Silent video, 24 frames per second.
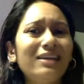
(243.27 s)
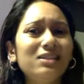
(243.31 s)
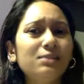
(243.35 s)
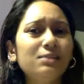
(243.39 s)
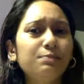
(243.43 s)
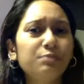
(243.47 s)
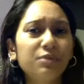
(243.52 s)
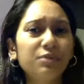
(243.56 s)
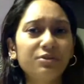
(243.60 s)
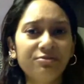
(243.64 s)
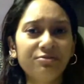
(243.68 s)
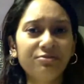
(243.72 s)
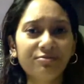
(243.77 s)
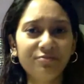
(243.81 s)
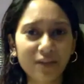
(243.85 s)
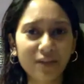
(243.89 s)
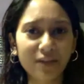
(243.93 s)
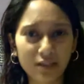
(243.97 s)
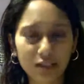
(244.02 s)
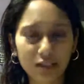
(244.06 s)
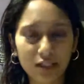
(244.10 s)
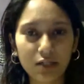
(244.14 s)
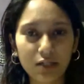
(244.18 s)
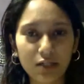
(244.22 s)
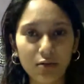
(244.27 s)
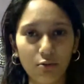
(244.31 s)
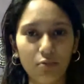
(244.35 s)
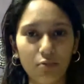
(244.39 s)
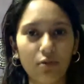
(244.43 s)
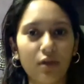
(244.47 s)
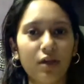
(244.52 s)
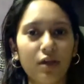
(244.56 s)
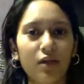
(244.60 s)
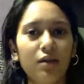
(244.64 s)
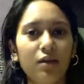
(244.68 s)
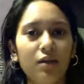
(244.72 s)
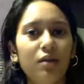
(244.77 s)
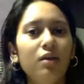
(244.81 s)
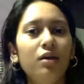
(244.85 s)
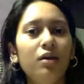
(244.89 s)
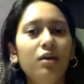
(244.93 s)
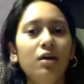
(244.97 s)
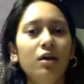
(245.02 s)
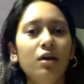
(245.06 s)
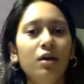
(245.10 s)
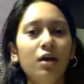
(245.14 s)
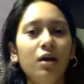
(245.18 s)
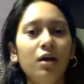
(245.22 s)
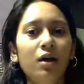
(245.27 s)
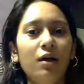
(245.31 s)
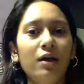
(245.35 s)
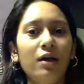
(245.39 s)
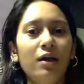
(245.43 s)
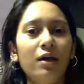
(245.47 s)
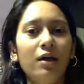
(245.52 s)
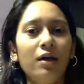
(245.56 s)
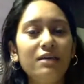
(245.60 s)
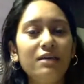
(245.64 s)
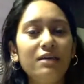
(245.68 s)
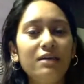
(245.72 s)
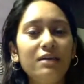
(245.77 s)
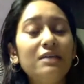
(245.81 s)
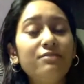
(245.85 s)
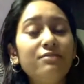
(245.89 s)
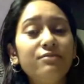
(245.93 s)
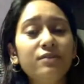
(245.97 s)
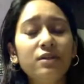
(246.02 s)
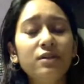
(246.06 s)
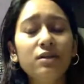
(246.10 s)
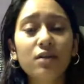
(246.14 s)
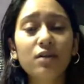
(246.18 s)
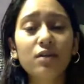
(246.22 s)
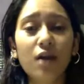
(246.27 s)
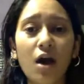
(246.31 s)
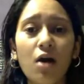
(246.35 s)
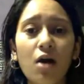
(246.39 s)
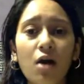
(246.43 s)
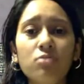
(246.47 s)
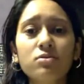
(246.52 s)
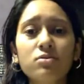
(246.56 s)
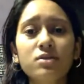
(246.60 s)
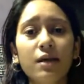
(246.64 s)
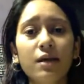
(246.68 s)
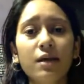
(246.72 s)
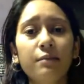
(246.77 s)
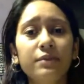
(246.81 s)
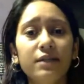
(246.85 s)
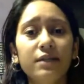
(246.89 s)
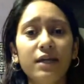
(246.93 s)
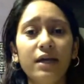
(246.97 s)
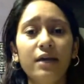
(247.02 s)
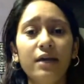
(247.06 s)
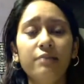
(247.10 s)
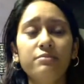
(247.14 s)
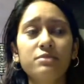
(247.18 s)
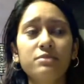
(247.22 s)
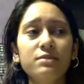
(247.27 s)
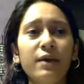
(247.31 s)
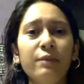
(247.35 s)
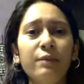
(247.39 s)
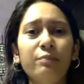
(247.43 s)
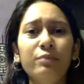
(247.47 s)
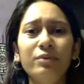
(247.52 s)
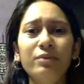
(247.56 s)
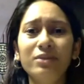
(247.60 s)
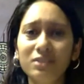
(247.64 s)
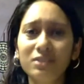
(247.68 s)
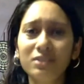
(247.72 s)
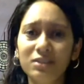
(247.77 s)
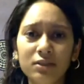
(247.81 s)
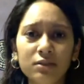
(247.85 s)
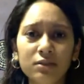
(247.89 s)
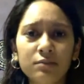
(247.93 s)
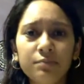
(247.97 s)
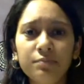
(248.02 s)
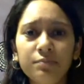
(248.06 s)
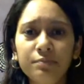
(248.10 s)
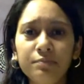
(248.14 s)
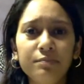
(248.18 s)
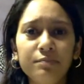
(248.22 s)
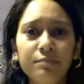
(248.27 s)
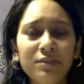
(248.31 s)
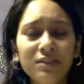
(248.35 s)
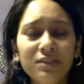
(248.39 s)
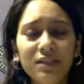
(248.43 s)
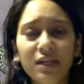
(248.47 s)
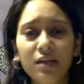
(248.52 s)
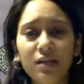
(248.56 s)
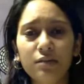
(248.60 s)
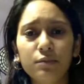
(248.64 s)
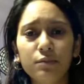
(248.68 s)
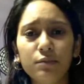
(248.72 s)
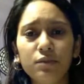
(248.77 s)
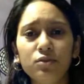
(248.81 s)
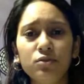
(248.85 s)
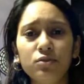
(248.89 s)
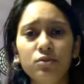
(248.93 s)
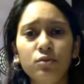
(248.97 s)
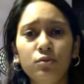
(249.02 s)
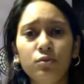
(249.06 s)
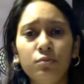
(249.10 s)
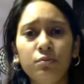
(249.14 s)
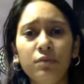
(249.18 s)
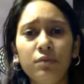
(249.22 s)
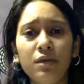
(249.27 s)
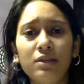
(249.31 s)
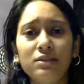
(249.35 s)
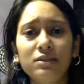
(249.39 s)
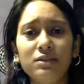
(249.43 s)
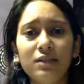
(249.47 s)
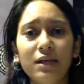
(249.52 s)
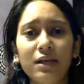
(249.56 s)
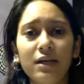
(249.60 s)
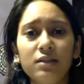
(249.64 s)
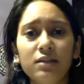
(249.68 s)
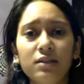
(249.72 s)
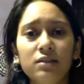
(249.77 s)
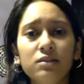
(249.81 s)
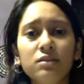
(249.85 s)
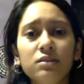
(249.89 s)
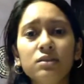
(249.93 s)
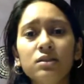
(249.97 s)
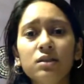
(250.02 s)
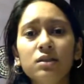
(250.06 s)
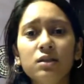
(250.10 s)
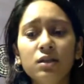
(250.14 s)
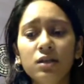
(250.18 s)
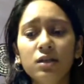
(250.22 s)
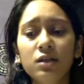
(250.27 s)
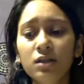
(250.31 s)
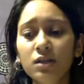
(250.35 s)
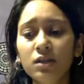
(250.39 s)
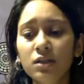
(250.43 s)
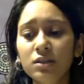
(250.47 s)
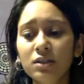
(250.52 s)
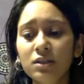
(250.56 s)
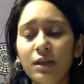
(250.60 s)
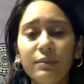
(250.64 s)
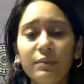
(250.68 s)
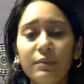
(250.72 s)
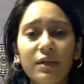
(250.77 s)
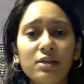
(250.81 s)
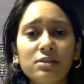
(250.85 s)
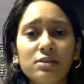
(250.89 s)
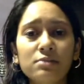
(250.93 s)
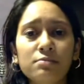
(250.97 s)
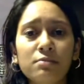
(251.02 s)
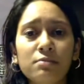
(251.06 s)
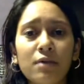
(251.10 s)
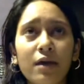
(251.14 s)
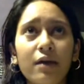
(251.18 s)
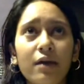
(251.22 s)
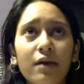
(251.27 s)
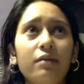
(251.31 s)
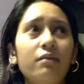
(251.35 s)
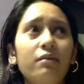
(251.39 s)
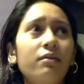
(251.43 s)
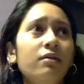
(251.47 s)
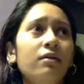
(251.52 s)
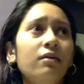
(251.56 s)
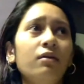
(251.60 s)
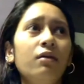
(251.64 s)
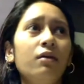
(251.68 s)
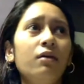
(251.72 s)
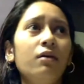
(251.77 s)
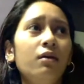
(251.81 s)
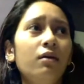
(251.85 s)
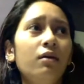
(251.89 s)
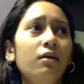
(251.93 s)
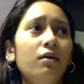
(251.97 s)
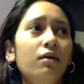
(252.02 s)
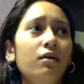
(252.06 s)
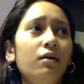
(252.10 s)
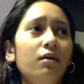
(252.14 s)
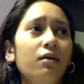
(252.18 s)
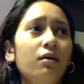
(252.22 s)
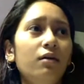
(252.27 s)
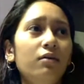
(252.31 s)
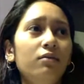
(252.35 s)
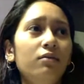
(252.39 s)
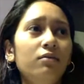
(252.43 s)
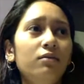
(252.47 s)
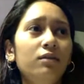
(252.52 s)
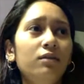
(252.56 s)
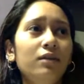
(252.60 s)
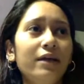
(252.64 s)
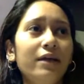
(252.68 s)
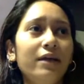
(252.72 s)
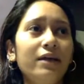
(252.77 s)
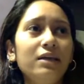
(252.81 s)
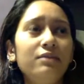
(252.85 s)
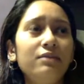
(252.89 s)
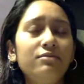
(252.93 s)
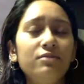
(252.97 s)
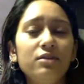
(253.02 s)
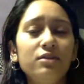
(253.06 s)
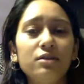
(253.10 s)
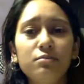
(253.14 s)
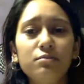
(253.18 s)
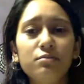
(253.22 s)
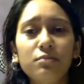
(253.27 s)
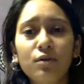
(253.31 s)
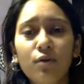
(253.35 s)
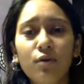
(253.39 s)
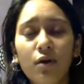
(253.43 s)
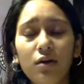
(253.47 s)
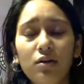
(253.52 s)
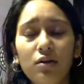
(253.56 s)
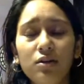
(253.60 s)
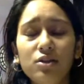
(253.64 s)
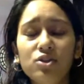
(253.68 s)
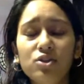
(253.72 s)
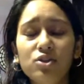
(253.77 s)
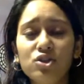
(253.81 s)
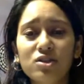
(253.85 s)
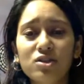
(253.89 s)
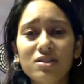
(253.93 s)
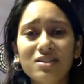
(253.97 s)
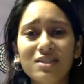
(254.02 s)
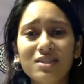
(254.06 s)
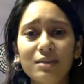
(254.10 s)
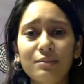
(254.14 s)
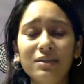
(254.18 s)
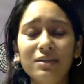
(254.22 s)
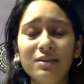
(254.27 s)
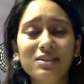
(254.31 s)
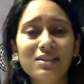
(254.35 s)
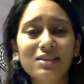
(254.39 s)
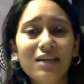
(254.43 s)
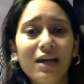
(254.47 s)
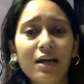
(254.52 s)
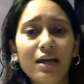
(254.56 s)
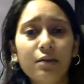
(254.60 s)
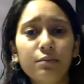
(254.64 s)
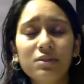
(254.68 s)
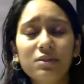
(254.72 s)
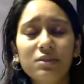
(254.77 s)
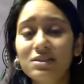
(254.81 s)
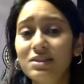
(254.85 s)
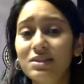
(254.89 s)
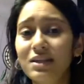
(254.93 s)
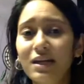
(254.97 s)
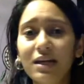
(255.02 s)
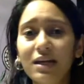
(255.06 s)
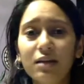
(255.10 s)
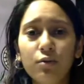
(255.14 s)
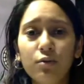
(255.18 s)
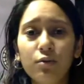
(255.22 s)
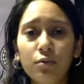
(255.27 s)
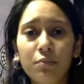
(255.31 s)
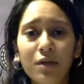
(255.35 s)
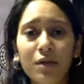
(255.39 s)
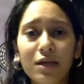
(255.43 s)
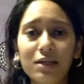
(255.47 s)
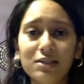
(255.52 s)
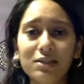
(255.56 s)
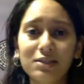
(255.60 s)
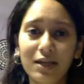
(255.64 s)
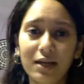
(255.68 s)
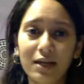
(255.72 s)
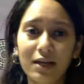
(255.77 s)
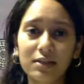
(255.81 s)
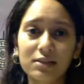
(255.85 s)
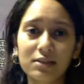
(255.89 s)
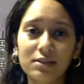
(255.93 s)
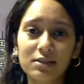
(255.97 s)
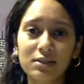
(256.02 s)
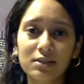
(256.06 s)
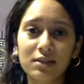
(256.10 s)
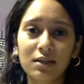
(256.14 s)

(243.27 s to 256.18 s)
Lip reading: perfectly okay. Even now, sometimes my personal statements don't make sense. Sometimes my like even in college, some assignments, they don't make sense,